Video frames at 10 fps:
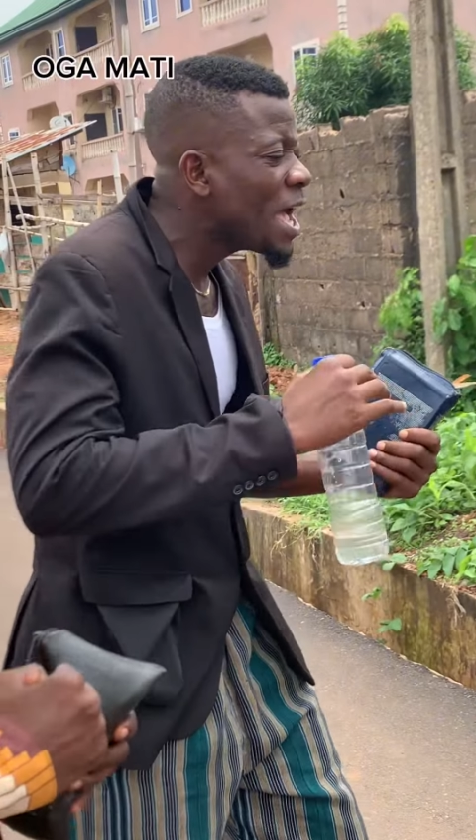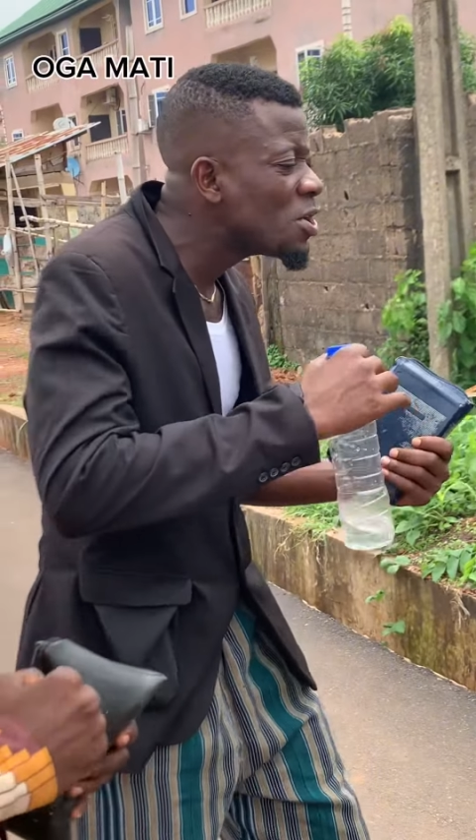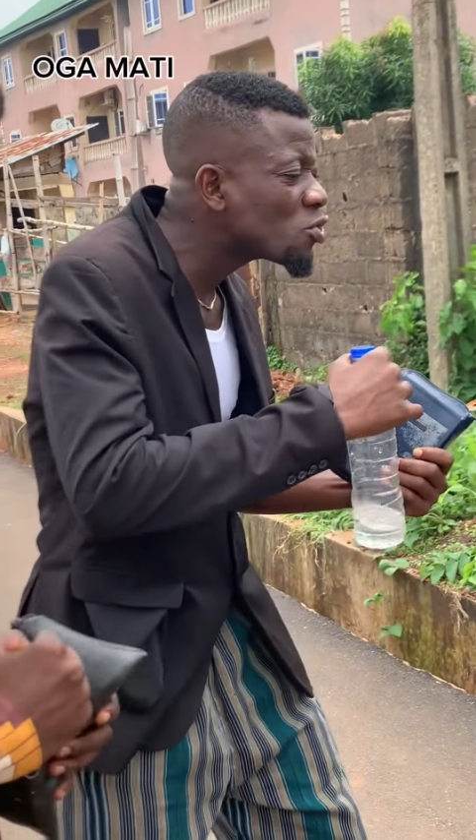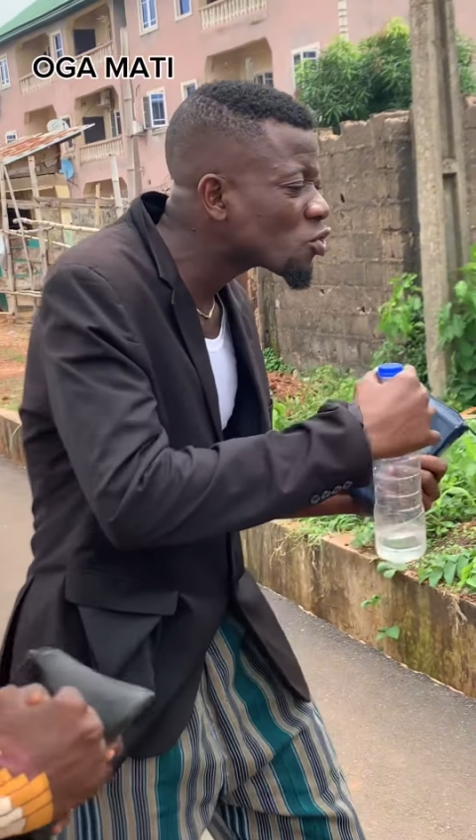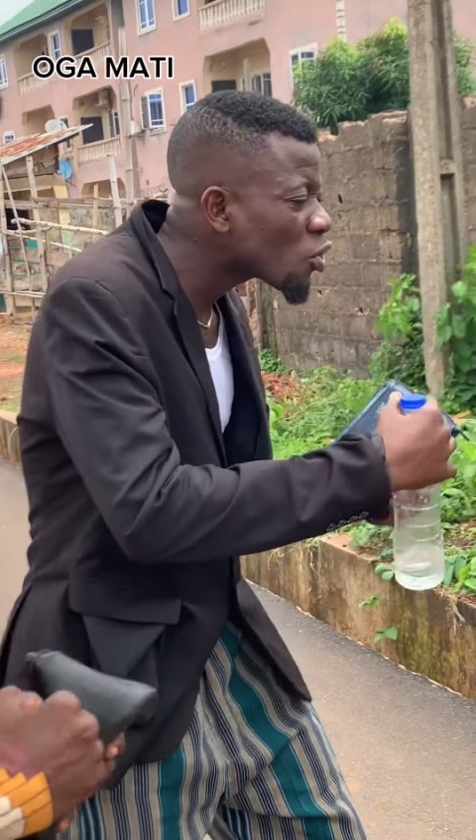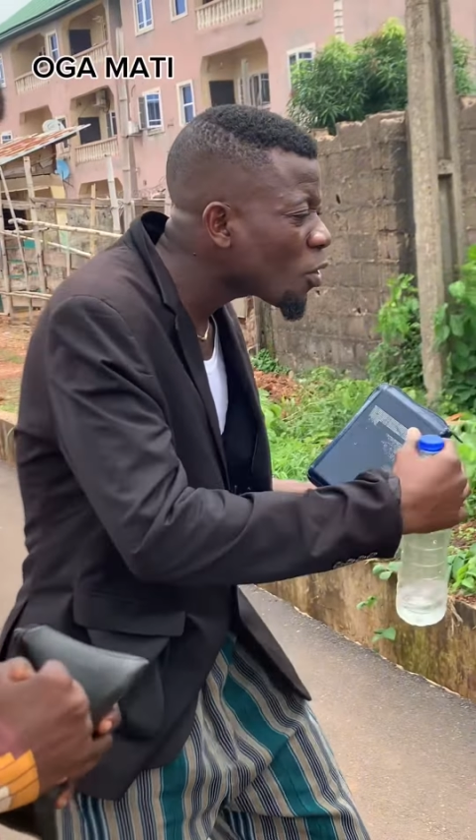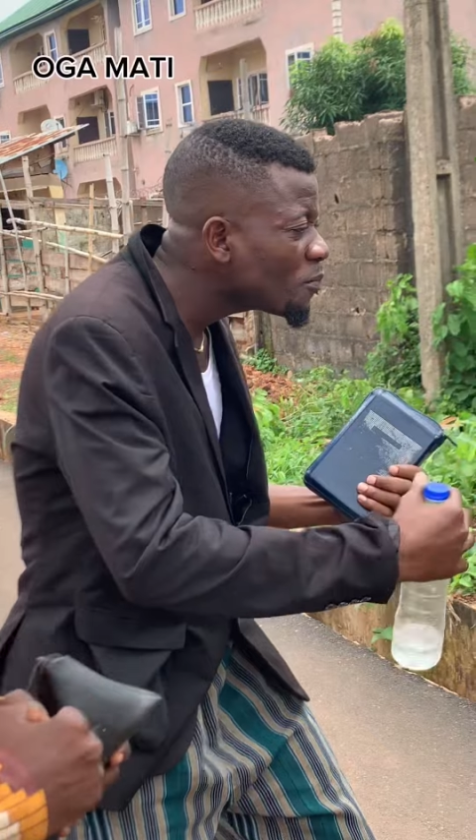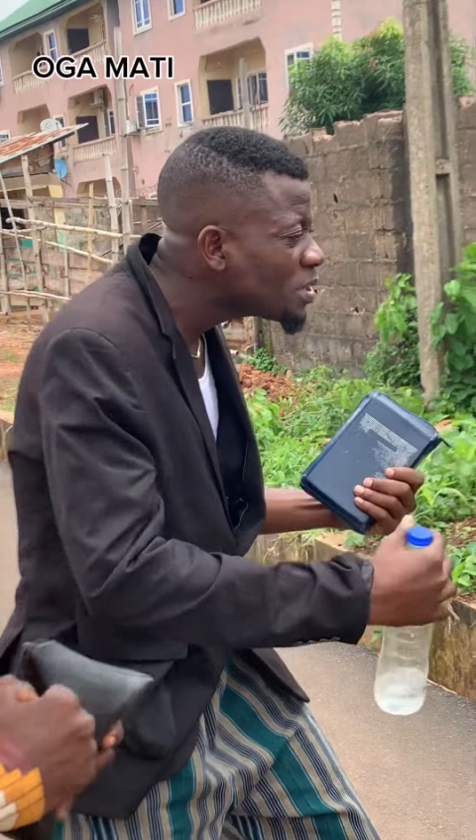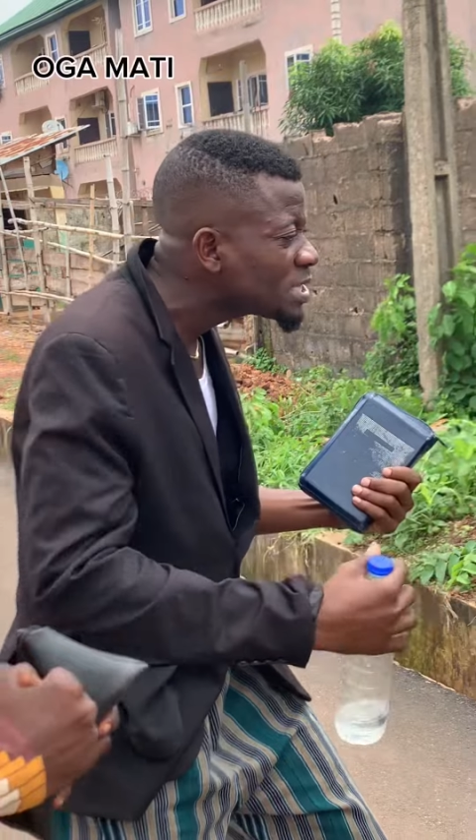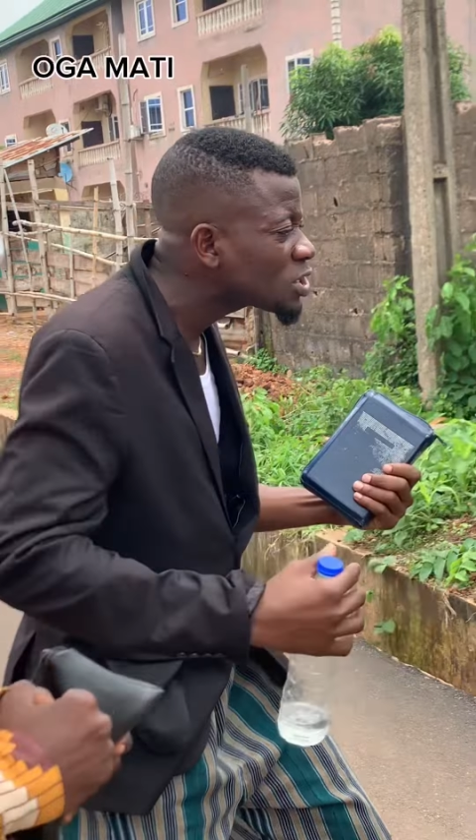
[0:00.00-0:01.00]
and
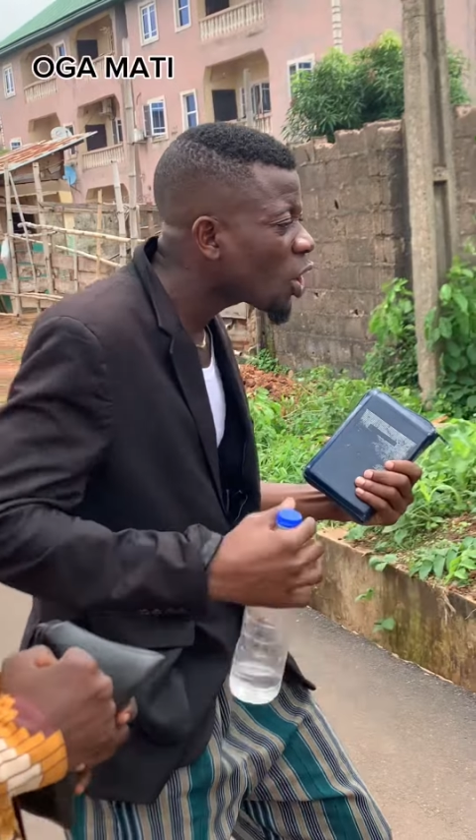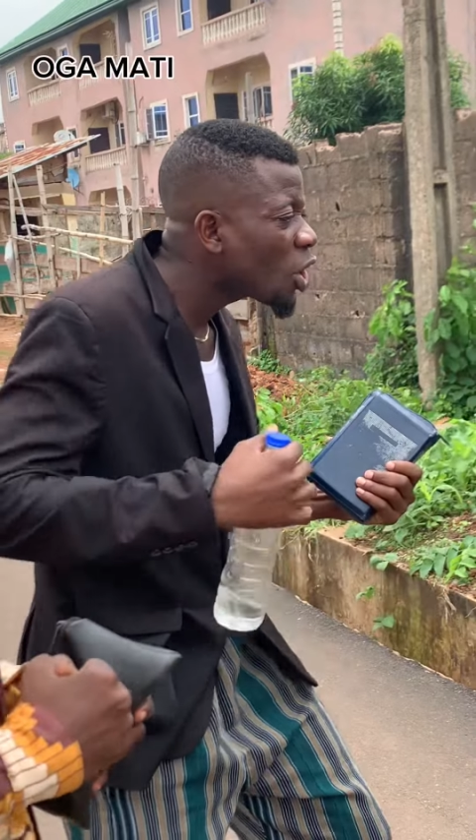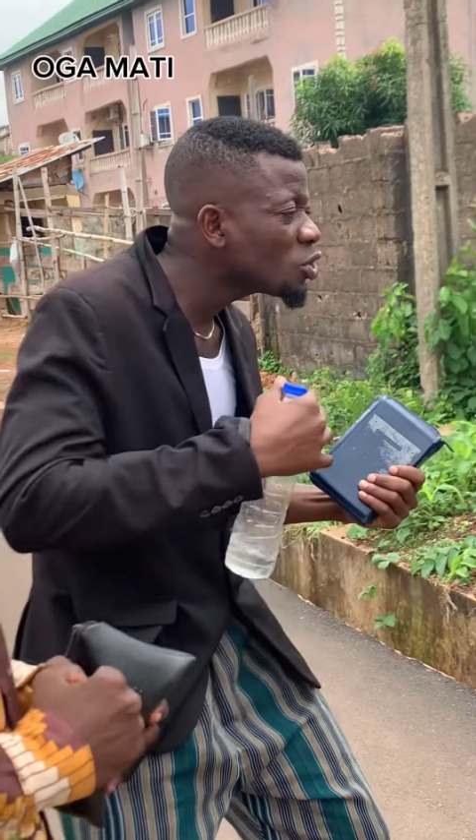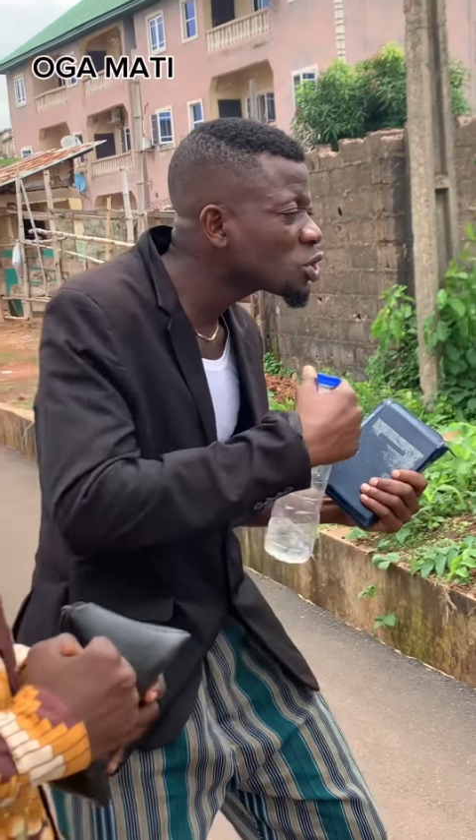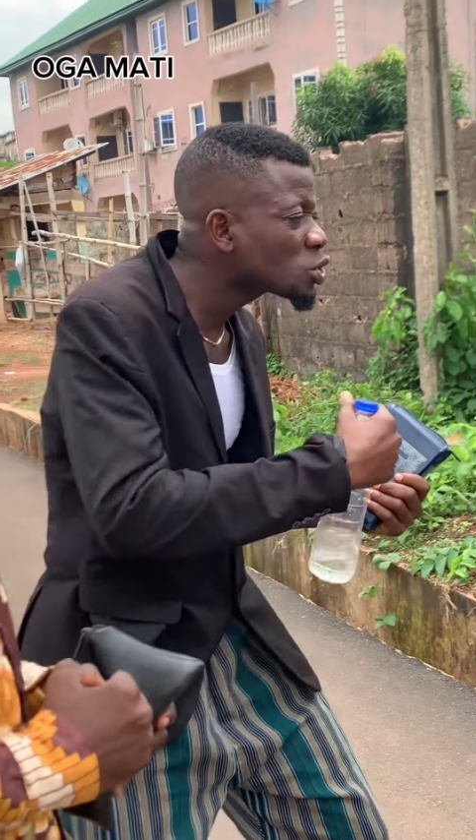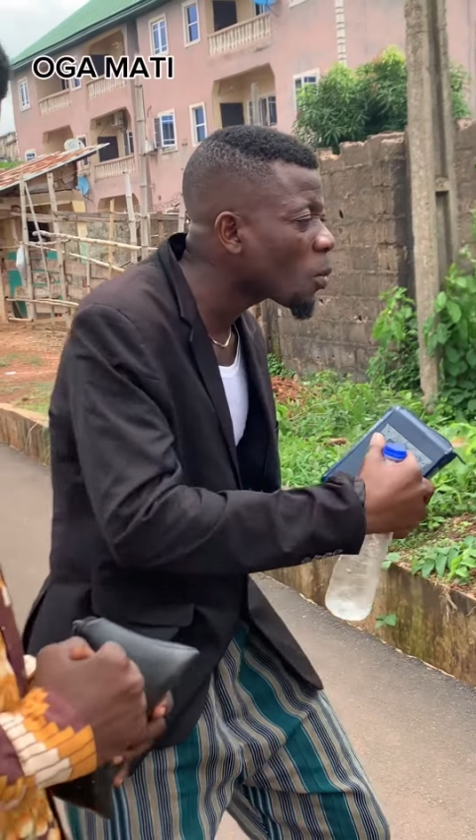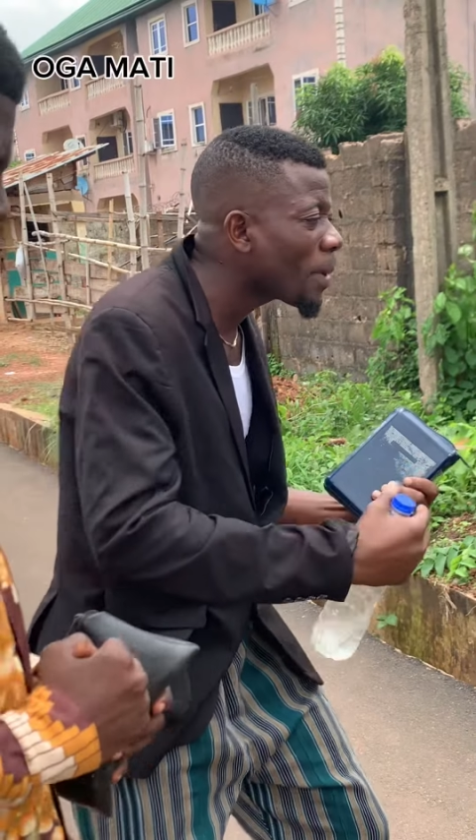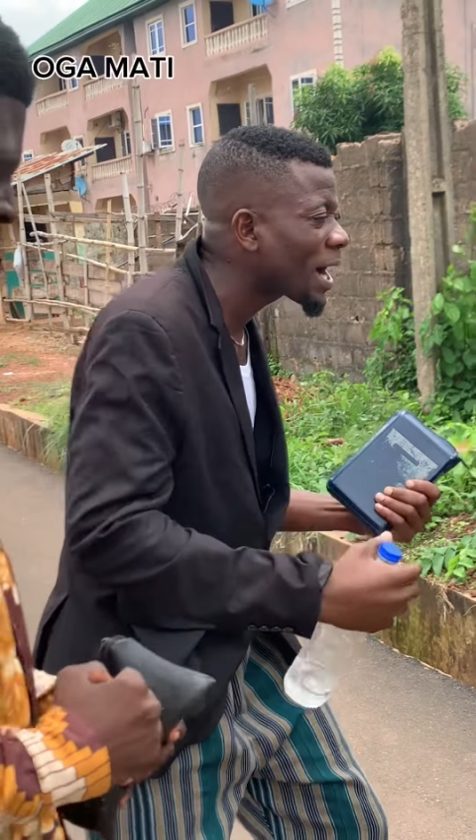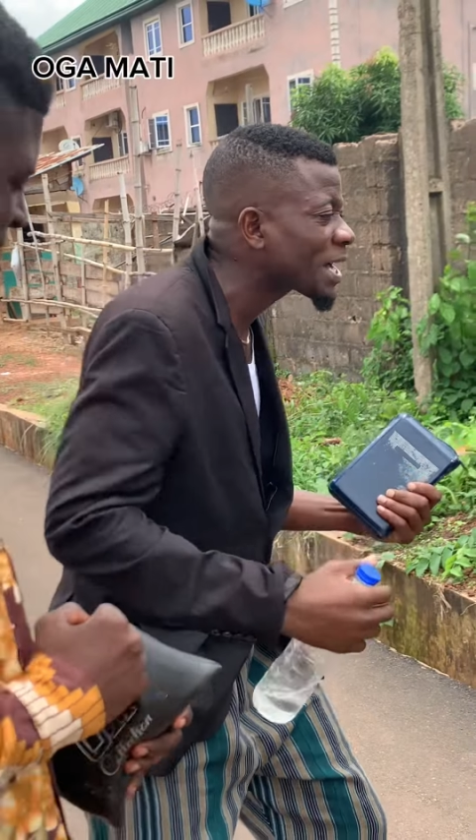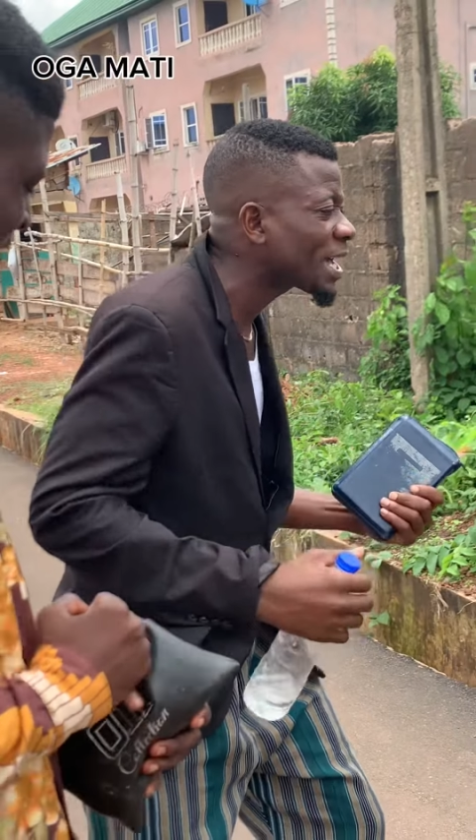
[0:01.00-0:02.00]
rub it on your
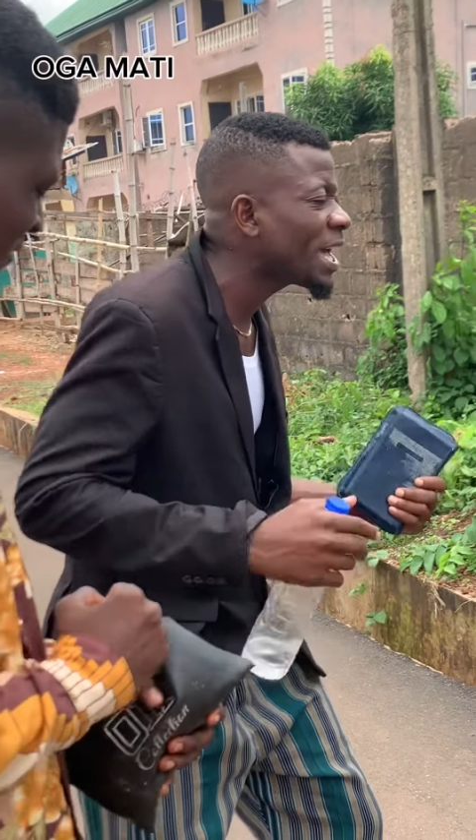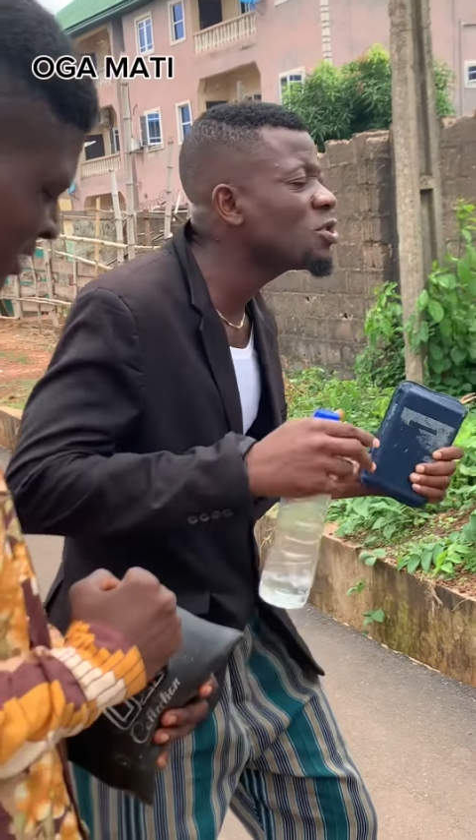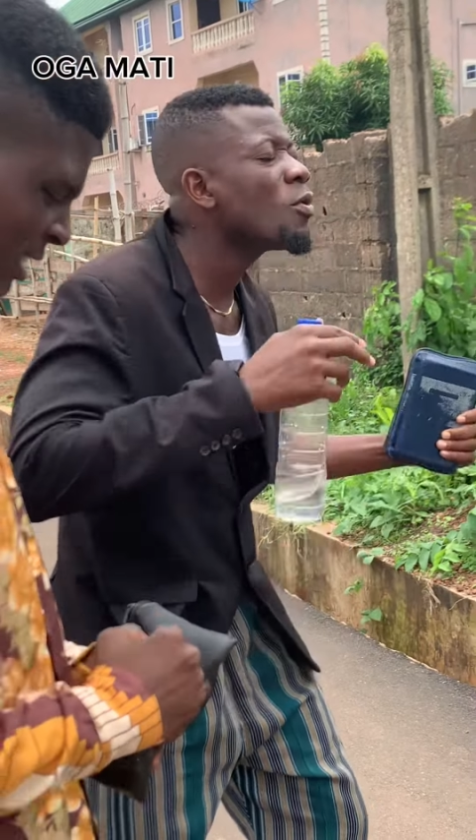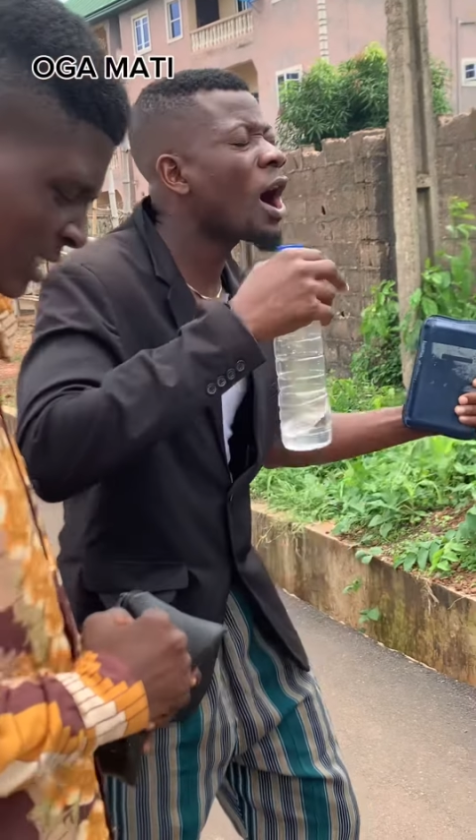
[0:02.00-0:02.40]
stomach, and